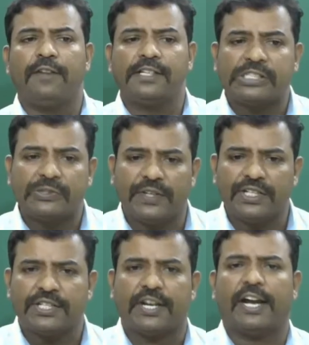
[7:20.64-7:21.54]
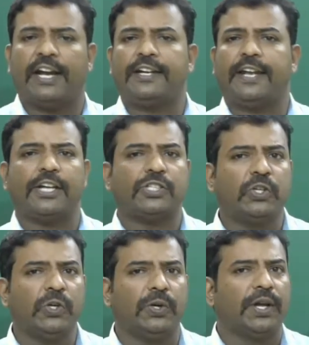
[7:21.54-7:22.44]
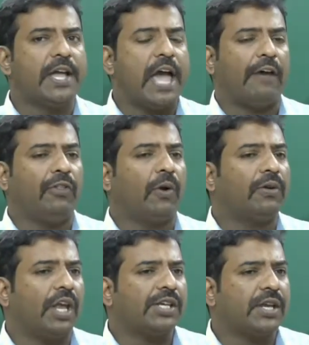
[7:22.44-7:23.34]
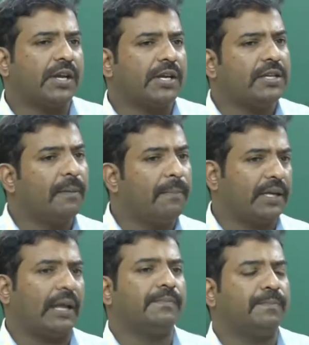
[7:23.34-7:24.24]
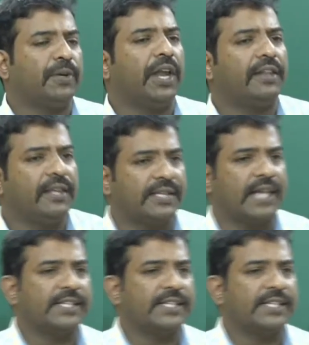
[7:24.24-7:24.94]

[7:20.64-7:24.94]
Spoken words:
is sweet and tastes good. I have not tasted it, but I am putting this